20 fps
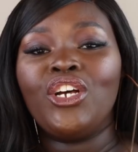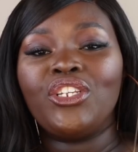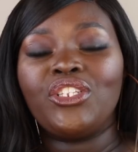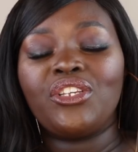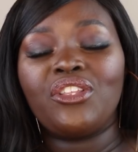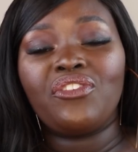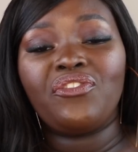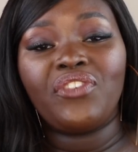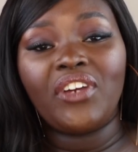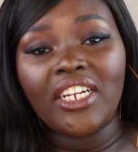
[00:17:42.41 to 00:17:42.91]

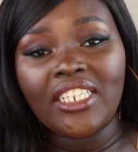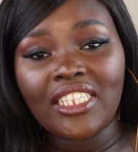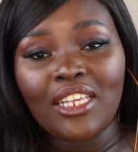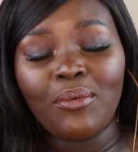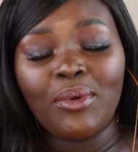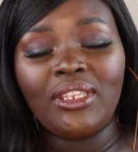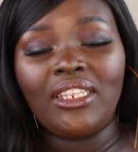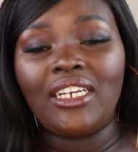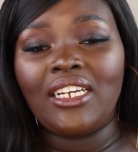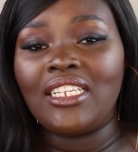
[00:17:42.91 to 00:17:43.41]
So the first
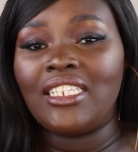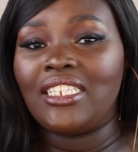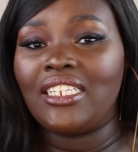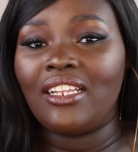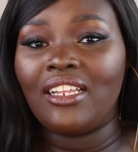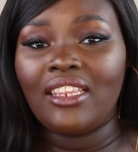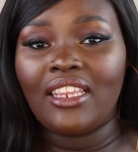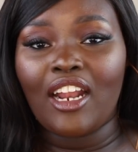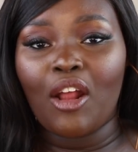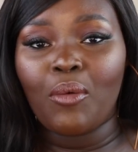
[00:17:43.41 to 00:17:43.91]
thing with the
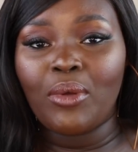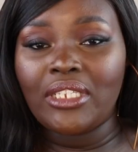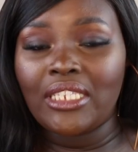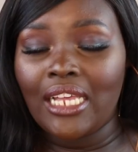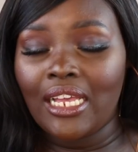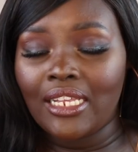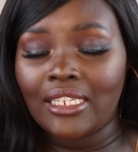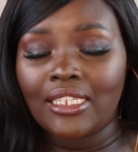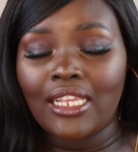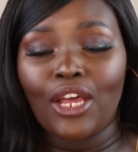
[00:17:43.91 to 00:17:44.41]
concealer that I will
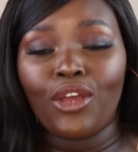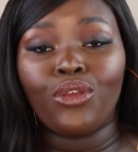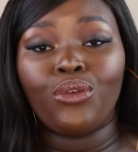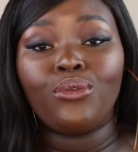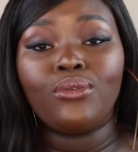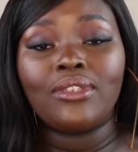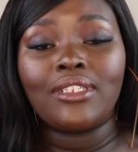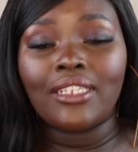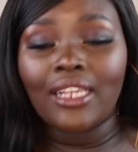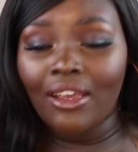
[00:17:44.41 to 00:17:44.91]
say is that
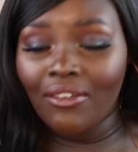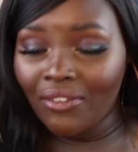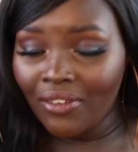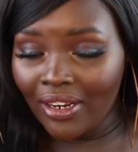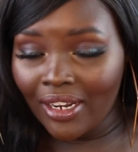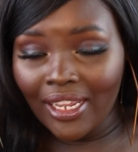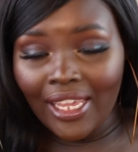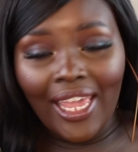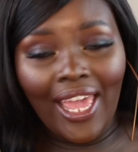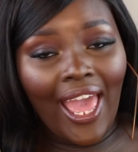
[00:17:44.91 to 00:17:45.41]
you
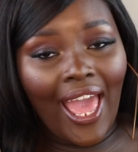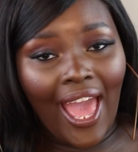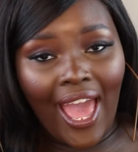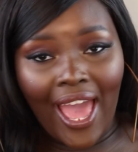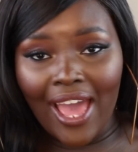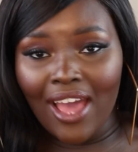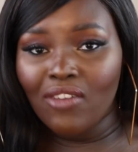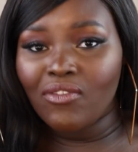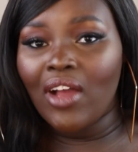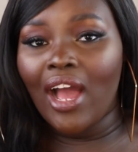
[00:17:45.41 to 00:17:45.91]
definitely
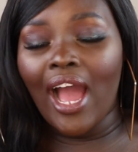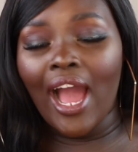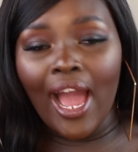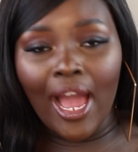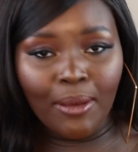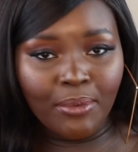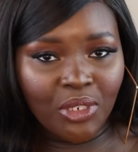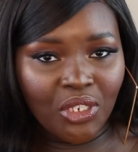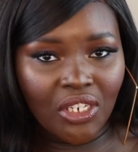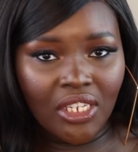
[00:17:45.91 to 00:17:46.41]
have
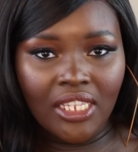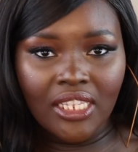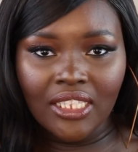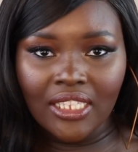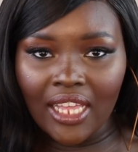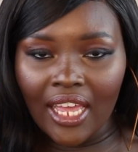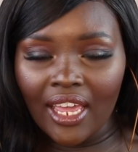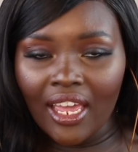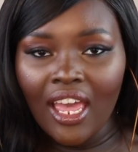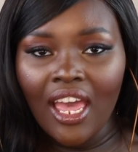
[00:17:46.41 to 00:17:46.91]
options.
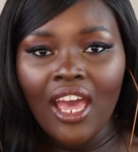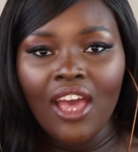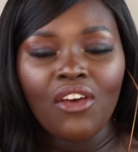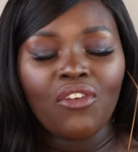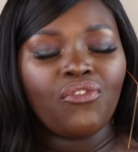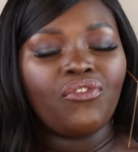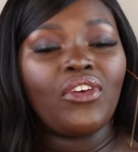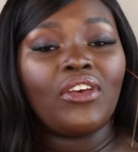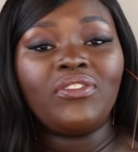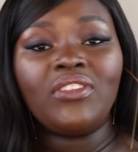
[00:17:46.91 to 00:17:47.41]
Like
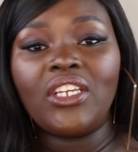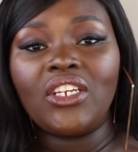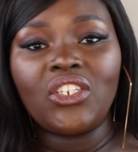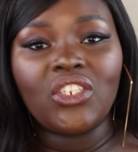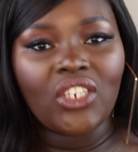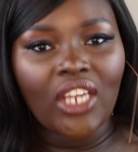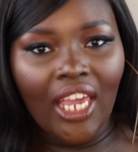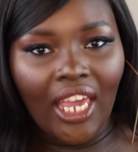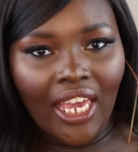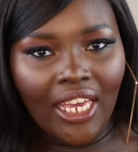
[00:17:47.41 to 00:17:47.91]
50
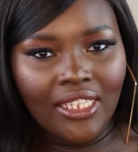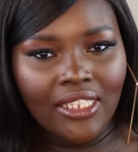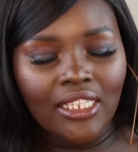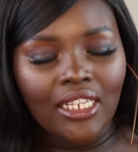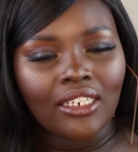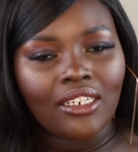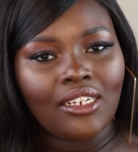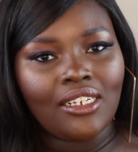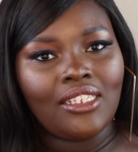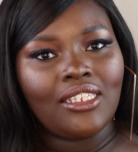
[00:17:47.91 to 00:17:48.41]
shades
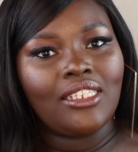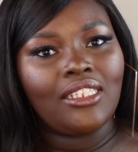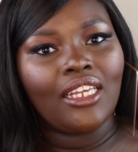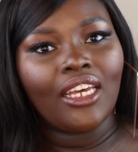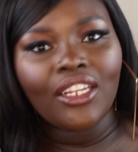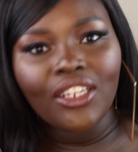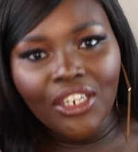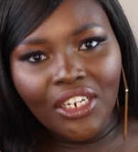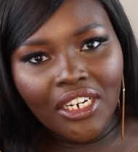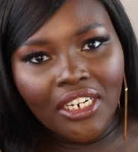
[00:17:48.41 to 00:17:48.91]
in
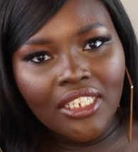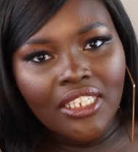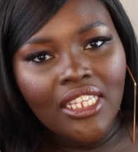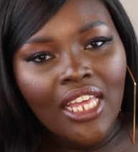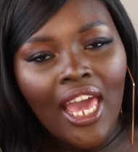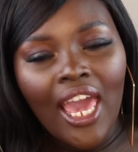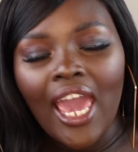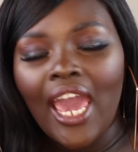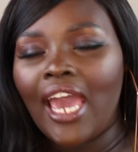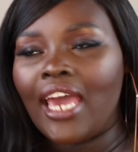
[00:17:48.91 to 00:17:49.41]
concealers,
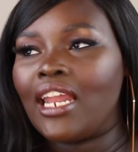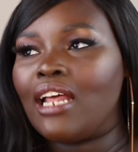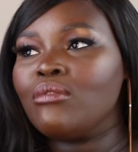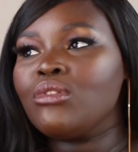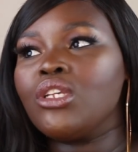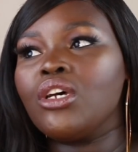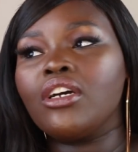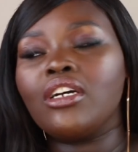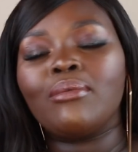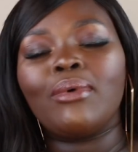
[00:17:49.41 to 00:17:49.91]
and
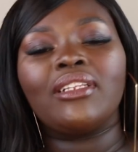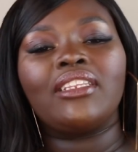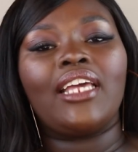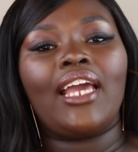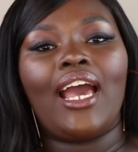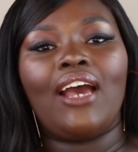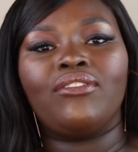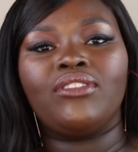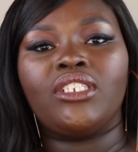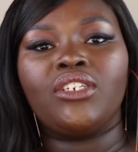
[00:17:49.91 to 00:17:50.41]
I'm talking about they
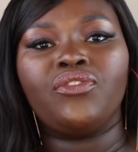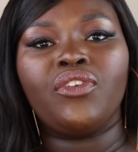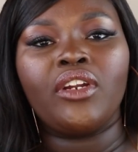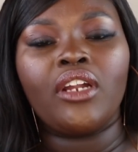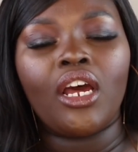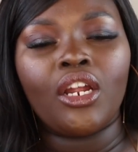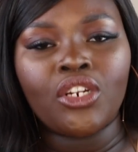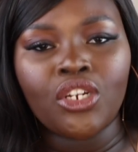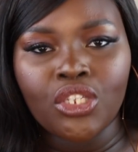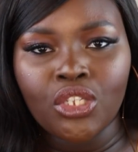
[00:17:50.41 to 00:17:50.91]
have
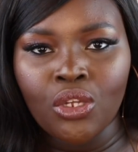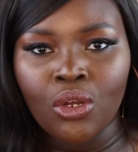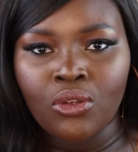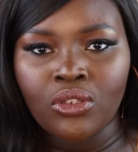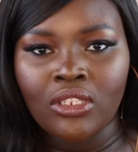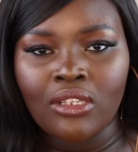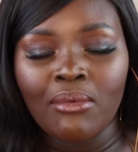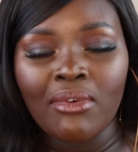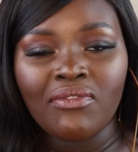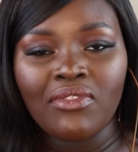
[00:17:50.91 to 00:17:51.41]
different
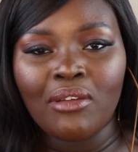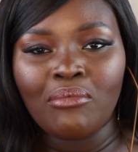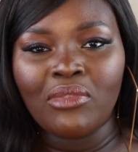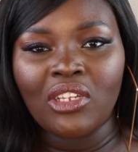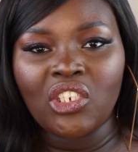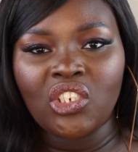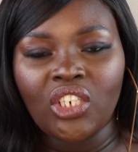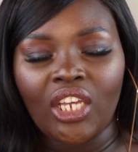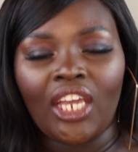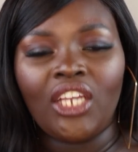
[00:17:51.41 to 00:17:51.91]
undertones. Some of them,
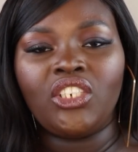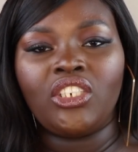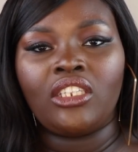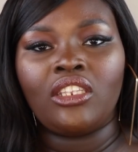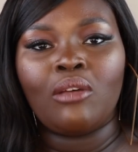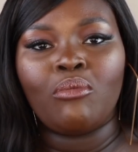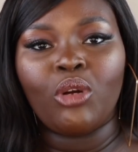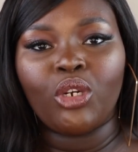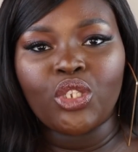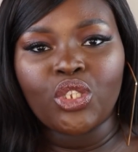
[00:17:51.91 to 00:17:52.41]
the change in
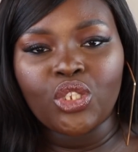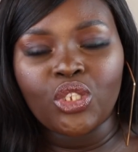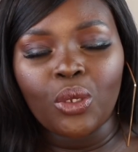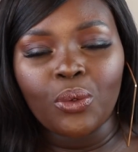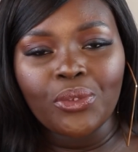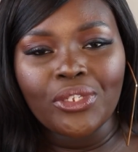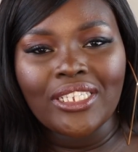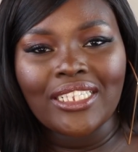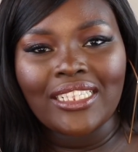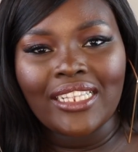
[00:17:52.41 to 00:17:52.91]
them are
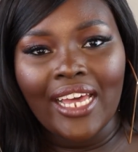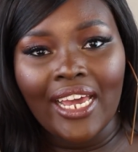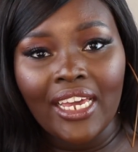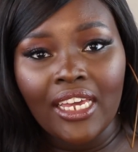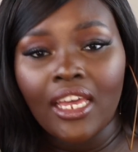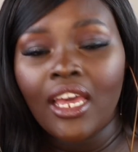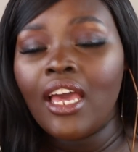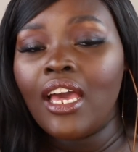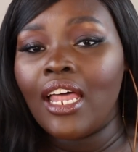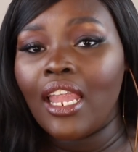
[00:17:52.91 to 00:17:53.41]
so
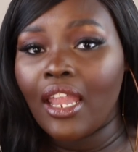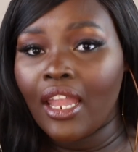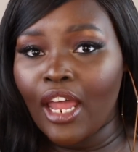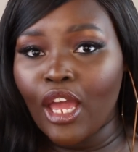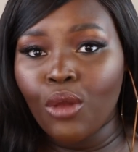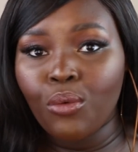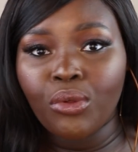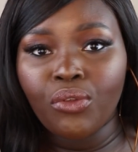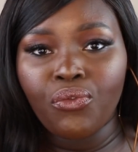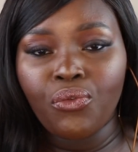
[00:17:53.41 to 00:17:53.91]
slight,
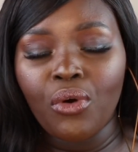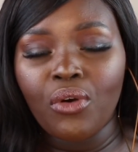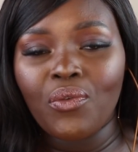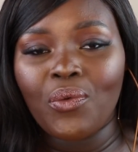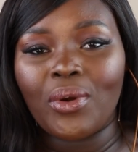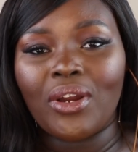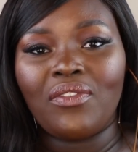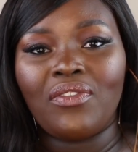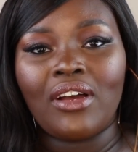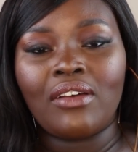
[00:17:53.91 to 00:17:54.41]
like with
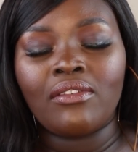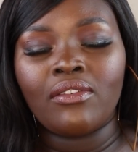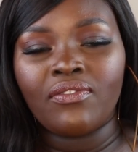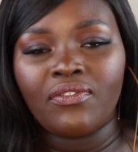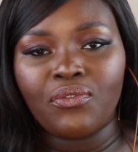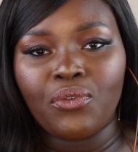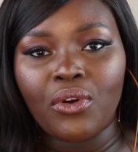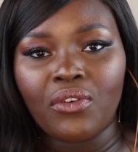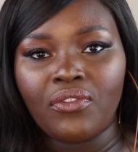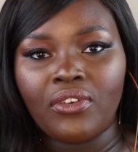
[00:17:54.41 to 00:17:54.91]
445 and
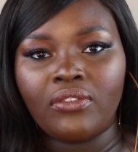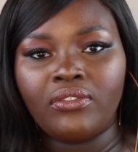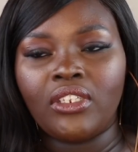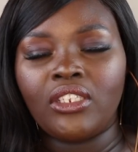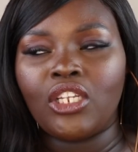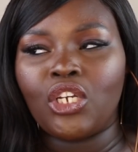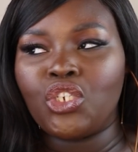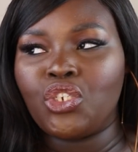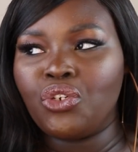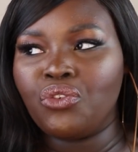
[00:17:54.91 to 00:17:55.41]
450,
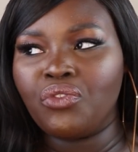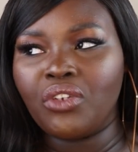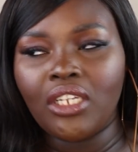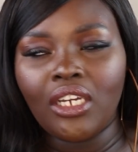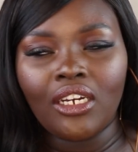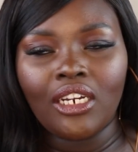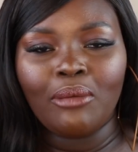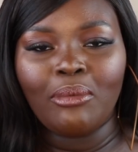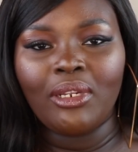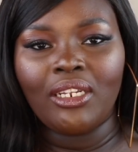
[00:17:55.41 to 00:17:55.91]
that you're really
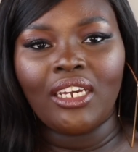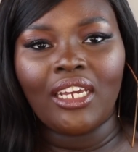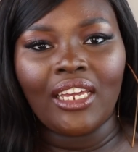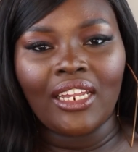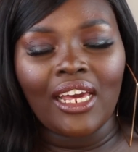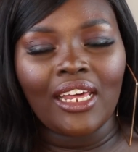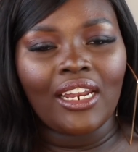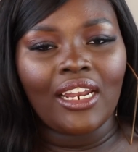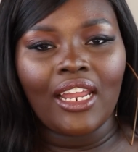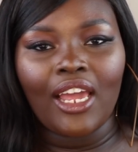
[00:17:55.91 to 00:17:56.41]
gonna be
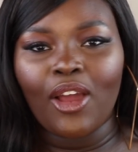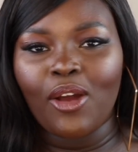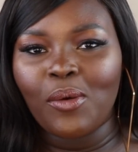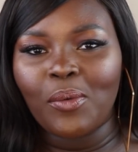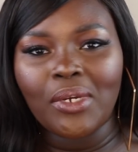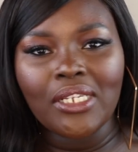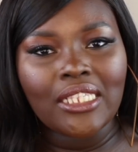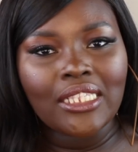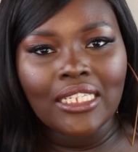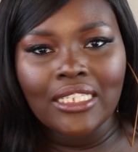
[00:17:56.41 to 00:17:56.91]
looking at it like,
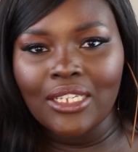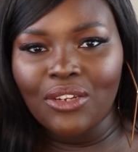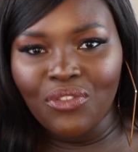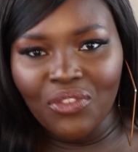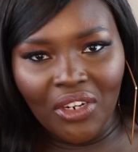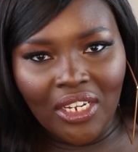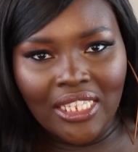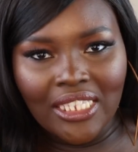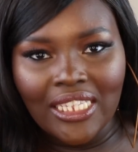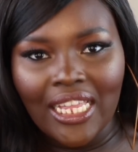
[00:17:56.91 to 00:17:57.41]
what's the
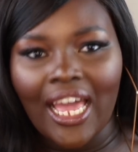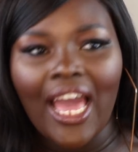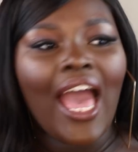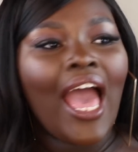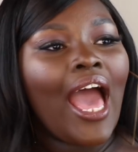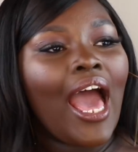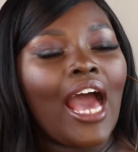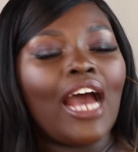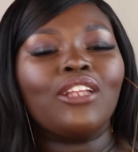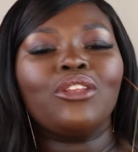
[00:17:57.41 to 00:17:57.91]
difference? Like,
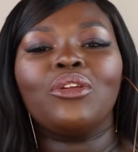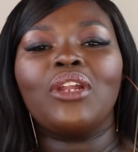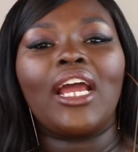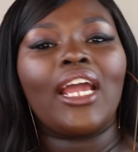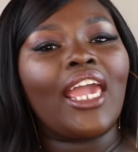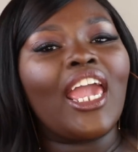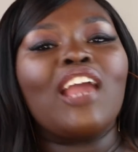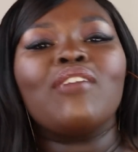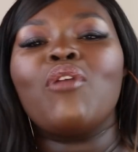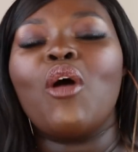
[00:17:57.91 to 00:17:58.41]
I thought I
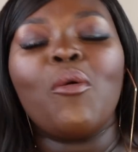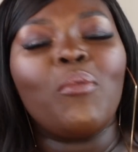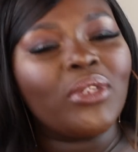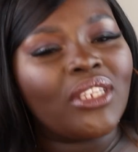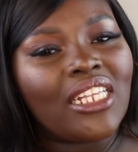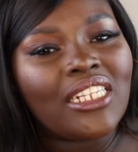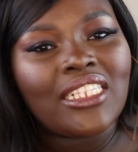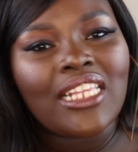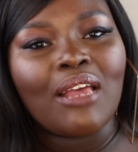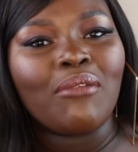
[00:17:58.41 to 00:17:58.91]
came home
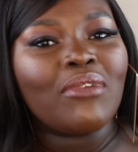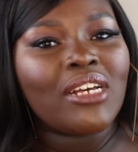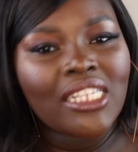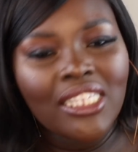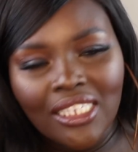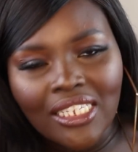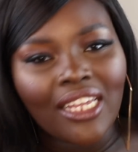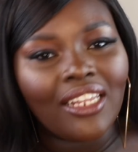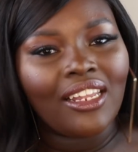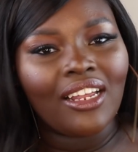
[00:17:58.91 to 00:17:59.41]
with the same
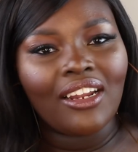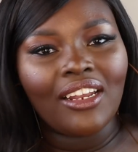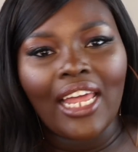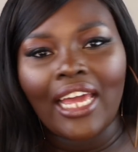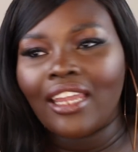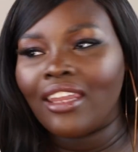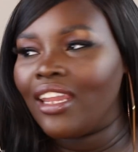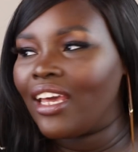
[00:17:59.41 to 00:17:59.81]
concealer. Like,